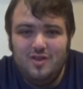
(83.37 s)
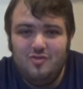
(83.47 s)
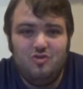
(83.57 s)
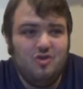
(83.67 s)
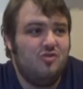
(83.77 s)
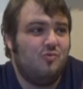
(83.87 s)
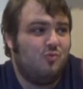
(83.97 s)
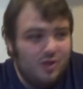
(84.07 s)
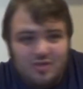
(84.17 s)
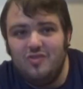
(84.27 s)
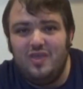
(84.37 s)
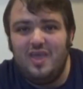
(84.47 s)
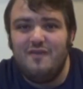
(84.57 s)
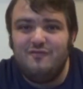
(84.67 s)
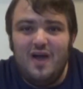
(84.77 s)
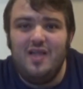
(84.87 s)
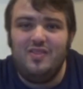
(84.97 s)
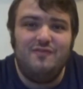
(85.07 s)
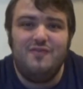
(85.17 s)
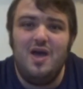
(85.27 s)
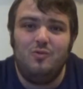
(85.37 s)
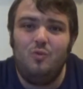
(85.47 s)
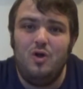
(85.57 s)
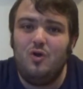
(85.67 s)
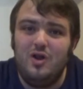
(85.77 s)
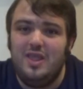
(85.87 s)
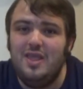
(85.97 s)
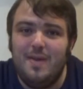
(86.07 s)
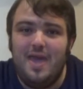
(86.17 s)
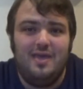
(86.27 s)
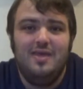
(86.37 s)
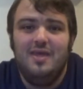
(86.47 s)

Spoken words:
and just recently I finally found one on eBay.